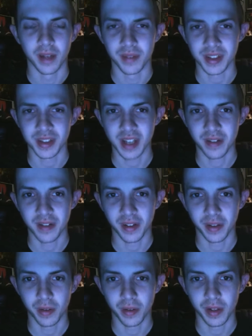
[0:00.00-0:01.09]
Just after they
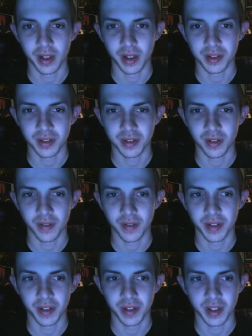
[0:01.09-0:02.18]
had really
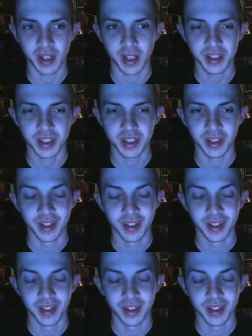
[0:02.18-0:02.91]
solidified their connection.